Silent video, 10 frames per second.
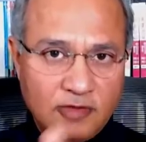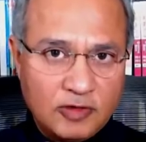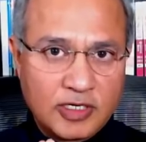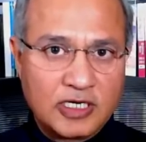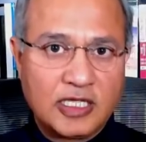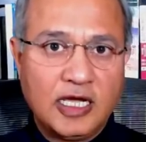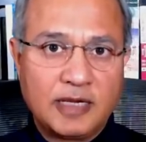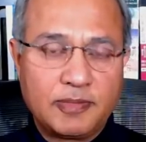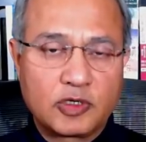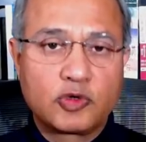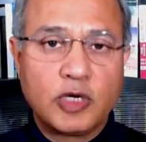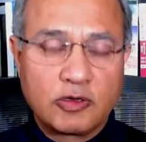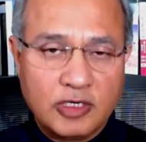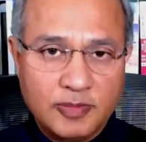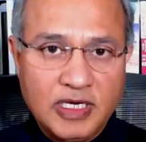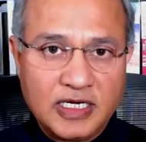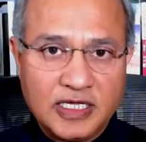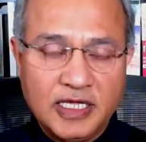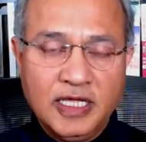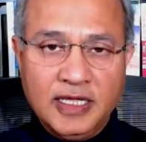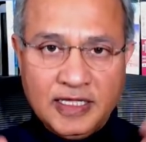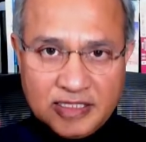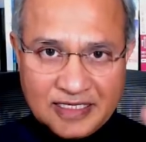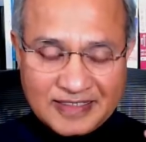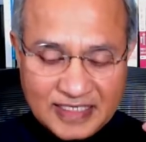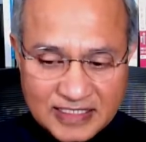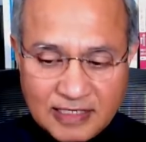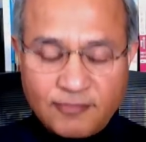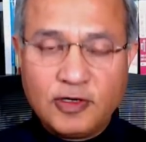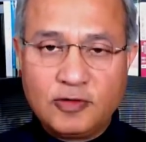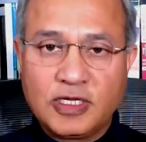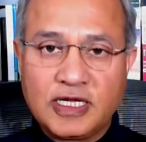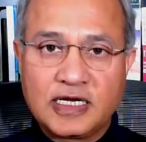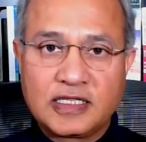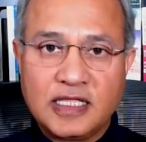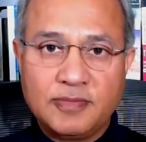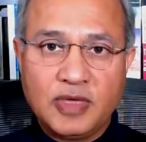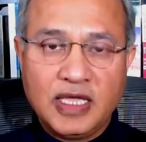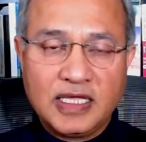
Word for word: look at the hypercoagulability. The reason for looking at them,